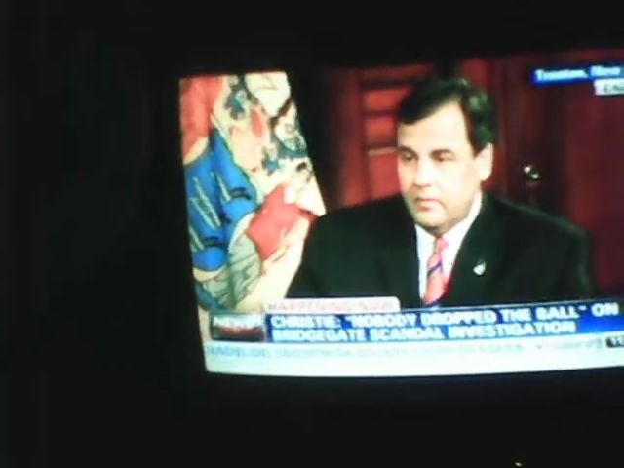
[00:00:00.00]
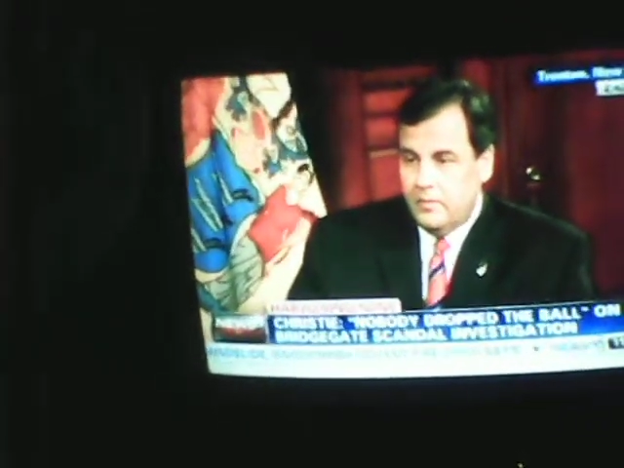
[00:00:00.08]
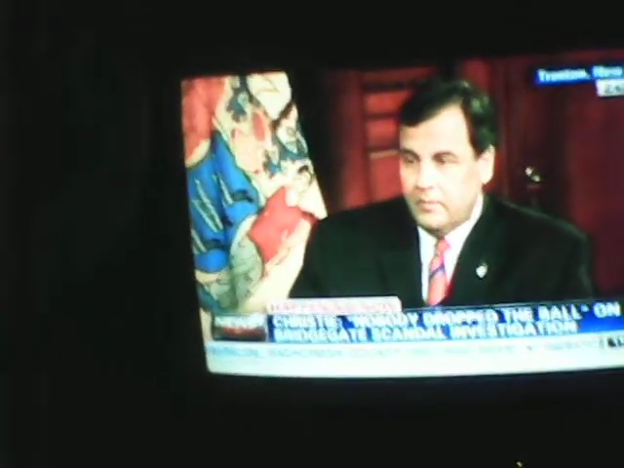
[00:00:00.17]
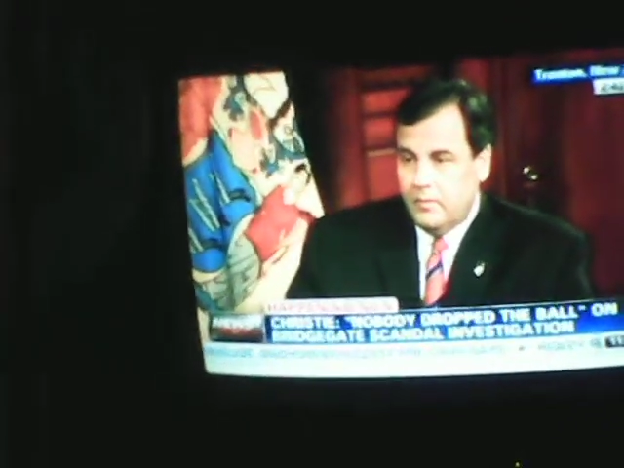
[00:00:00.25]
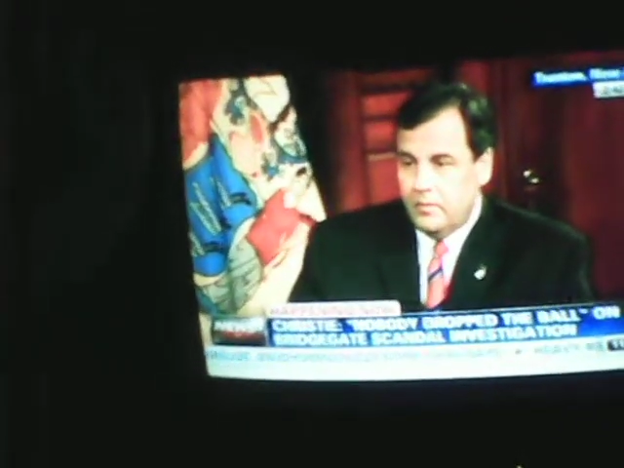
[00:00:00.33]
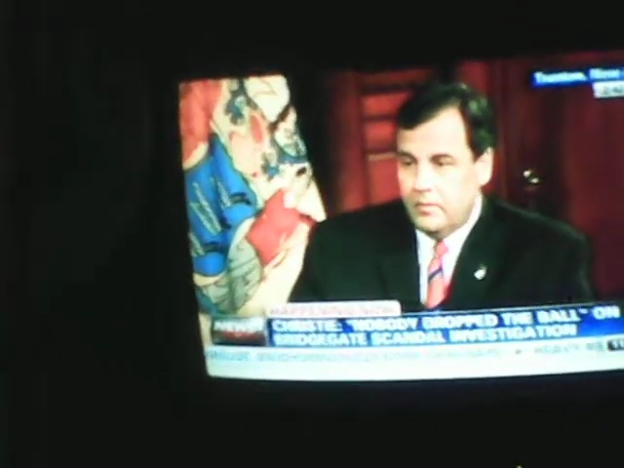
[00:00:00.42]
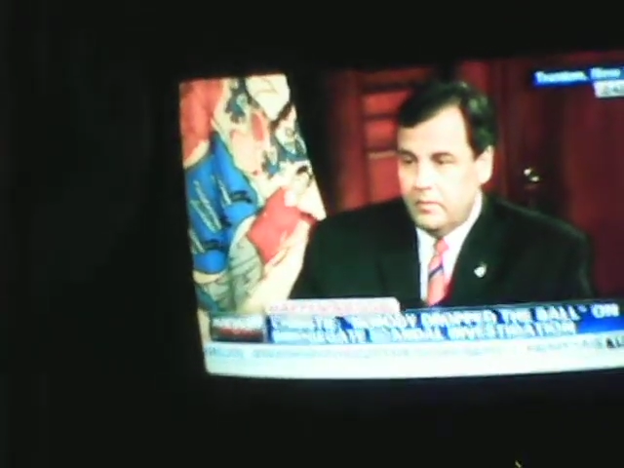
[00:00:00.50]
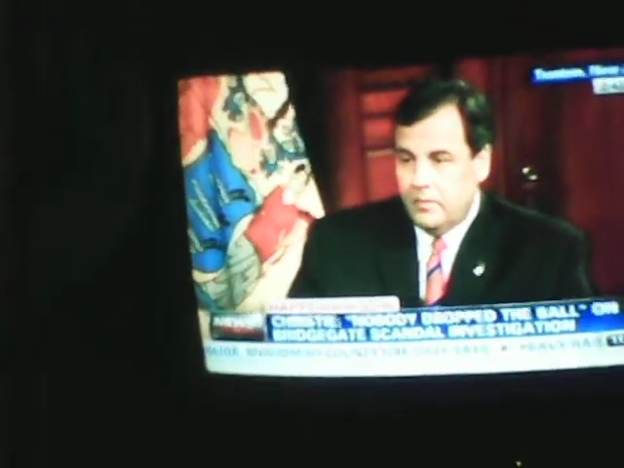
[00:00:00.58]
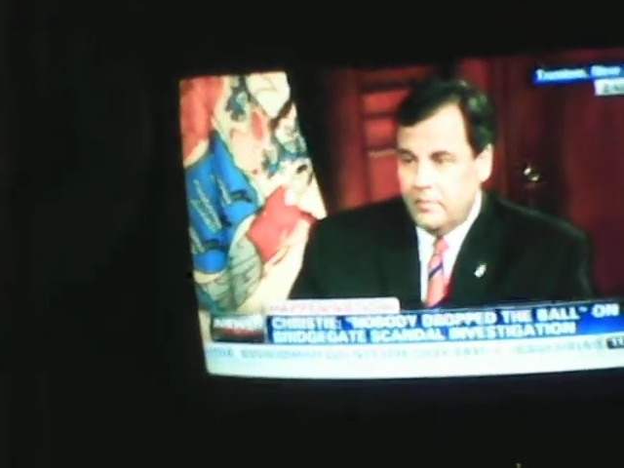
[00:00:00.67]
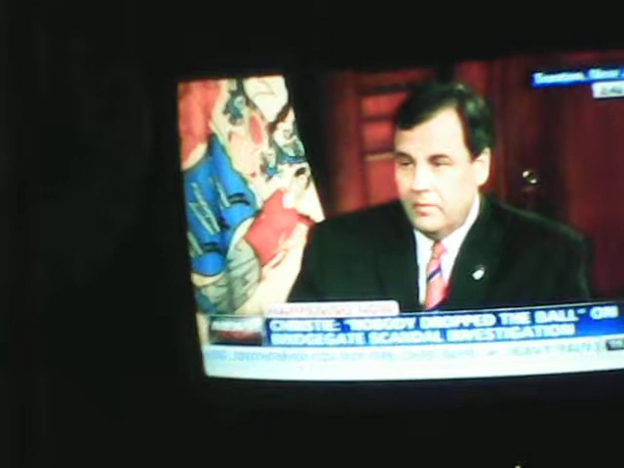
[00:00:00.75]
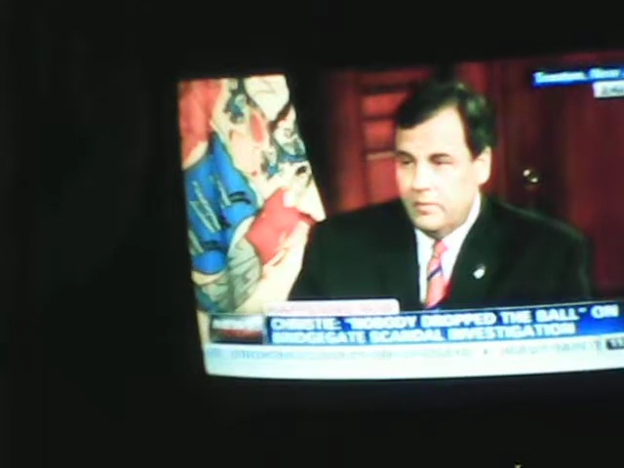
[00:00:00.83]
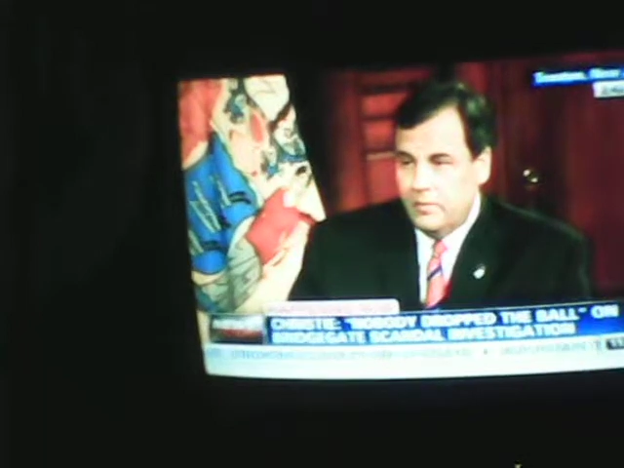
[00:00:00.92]
led
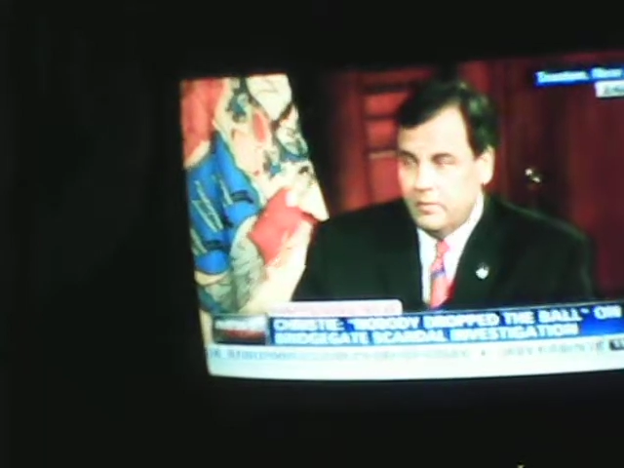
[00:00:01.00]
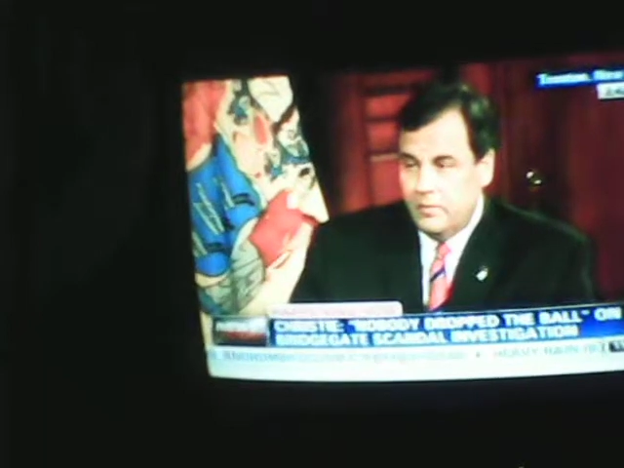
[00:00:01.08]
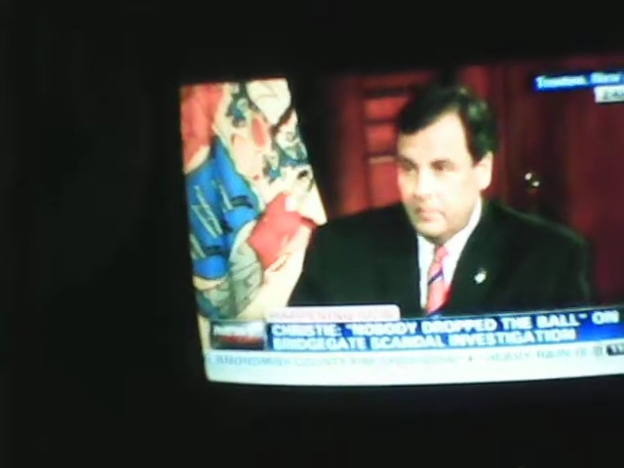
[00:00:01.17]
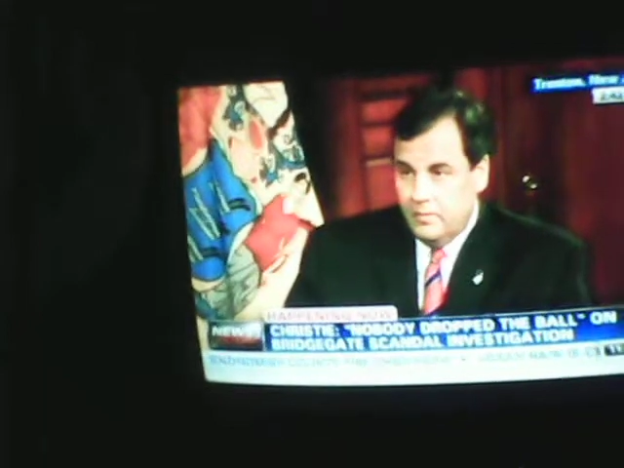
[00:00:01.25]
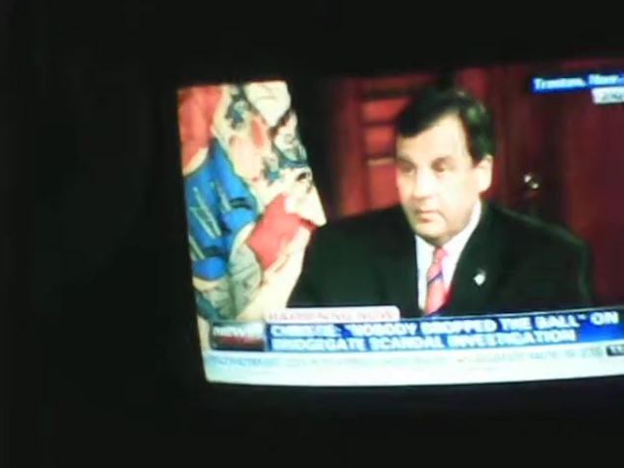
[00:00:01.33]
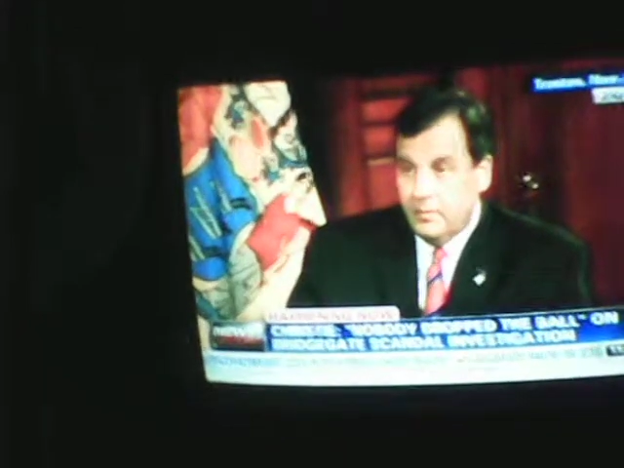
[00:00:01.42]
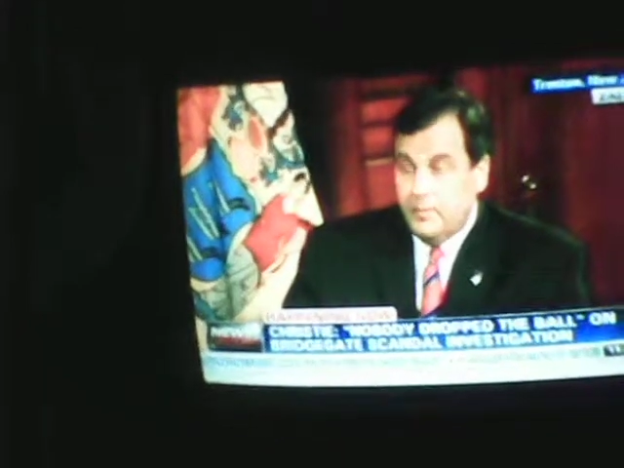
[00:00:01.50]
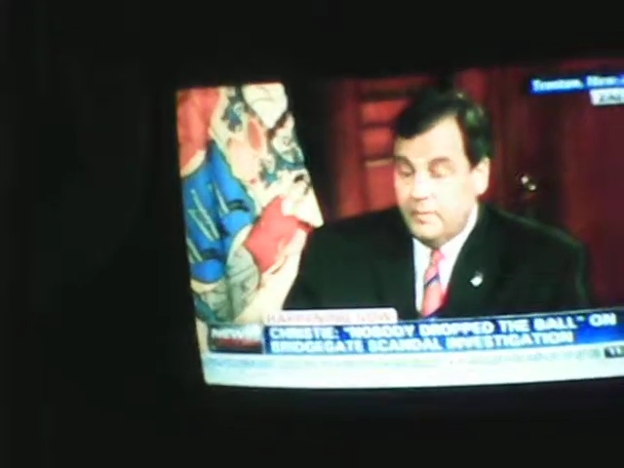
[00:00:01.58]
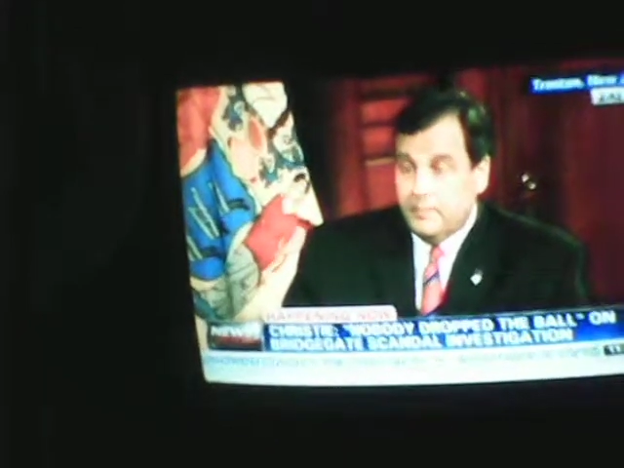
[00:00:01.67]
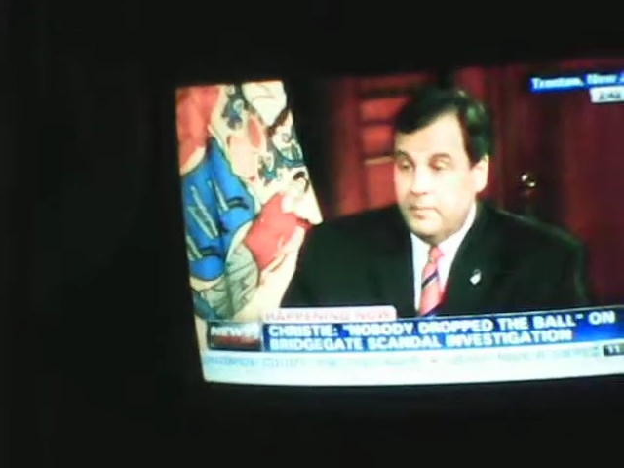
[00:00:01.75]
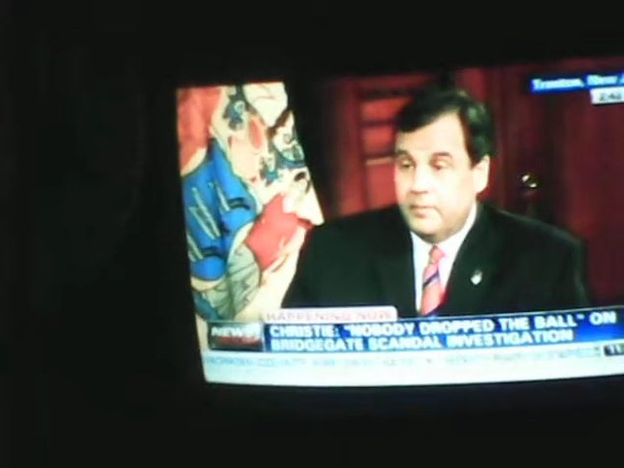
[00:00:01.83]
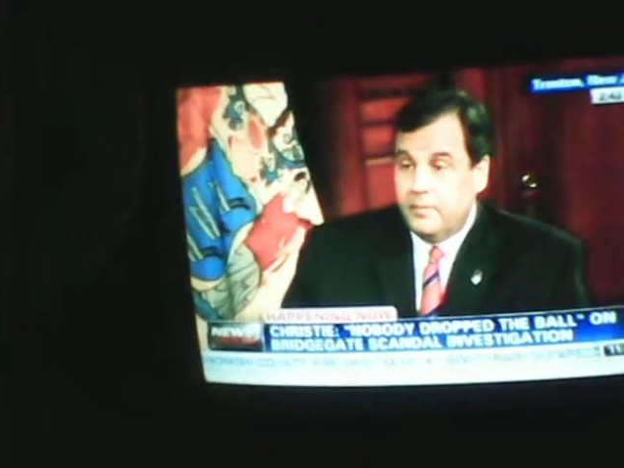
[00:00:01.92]
that was having this
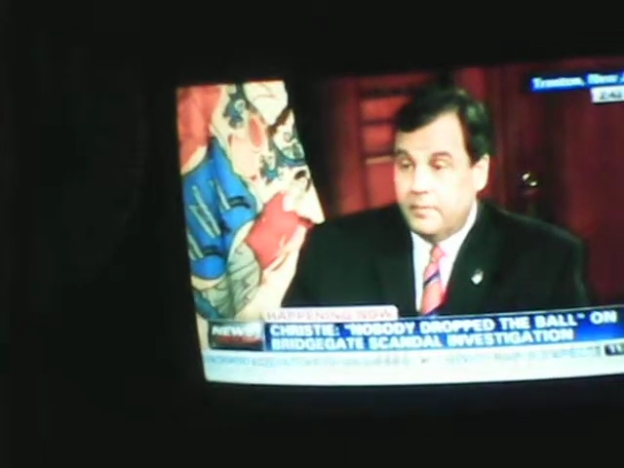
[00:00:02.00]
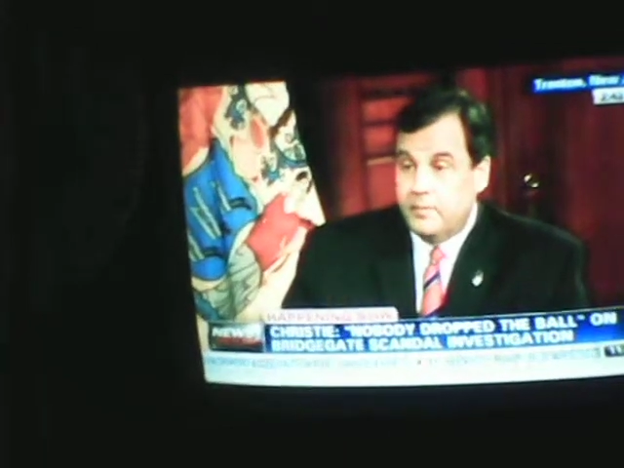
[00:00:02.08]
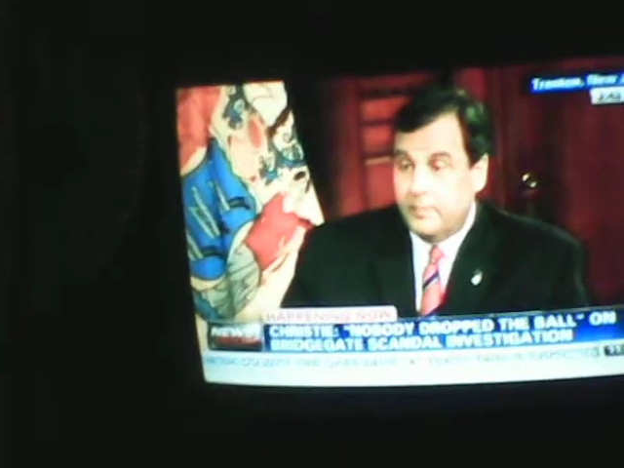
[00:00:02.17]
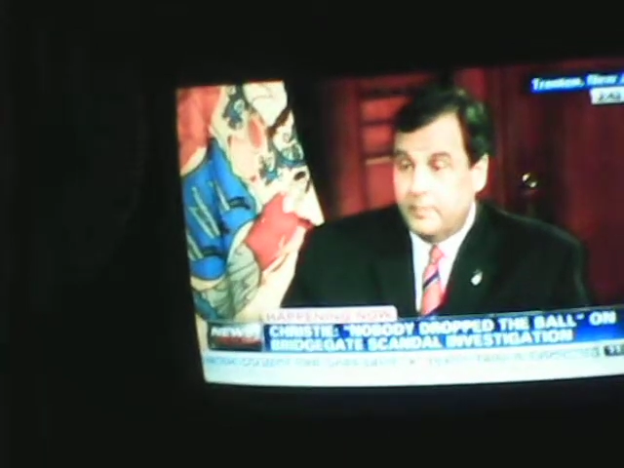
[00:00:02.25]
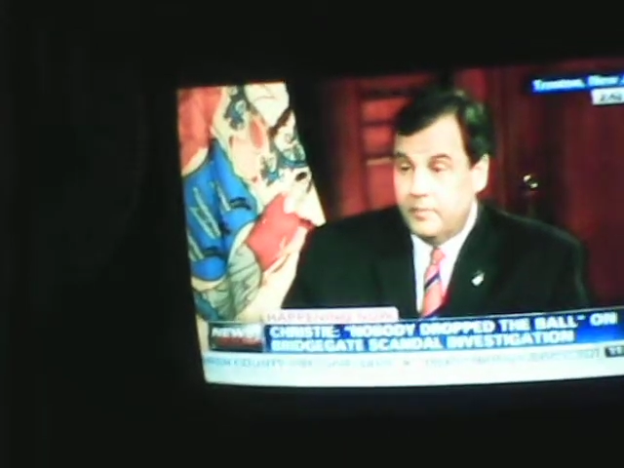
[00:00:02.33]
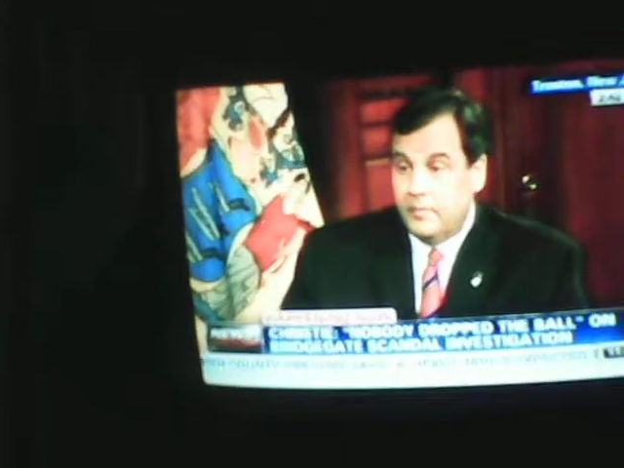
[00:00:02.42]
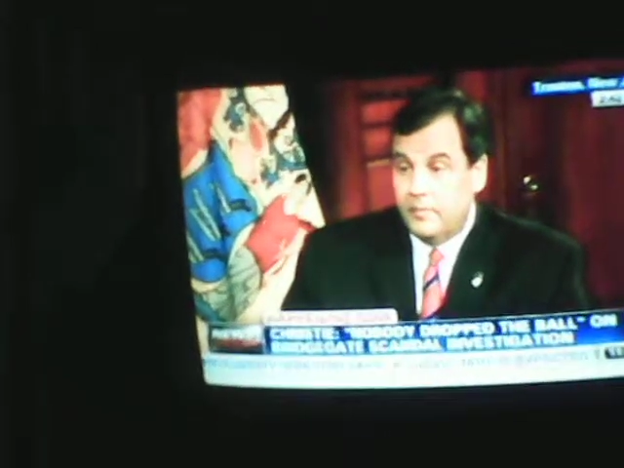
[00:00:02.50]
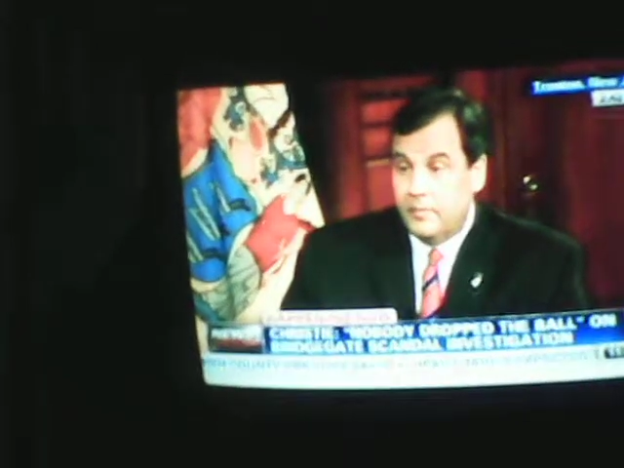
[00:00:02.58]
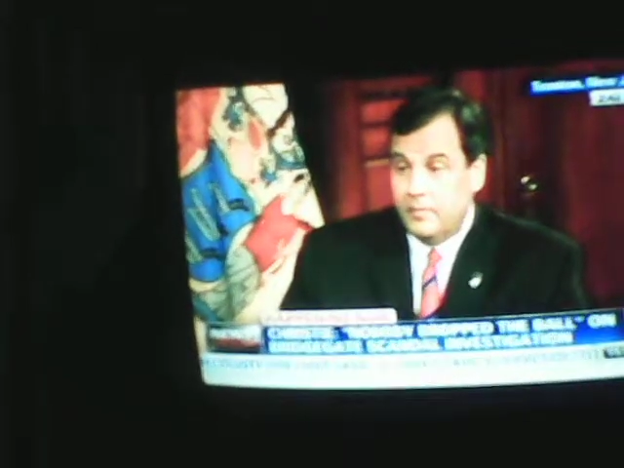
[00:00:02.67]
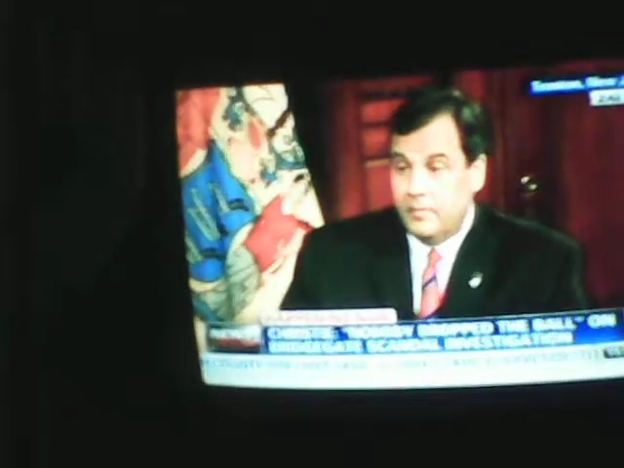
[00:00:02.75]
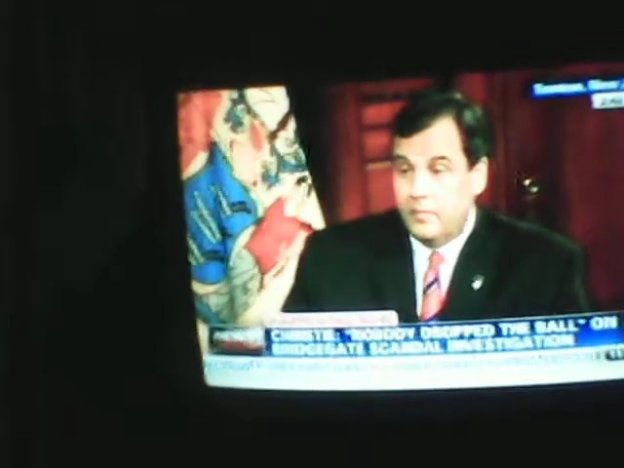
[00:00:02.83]
trouble, and when is his resignation?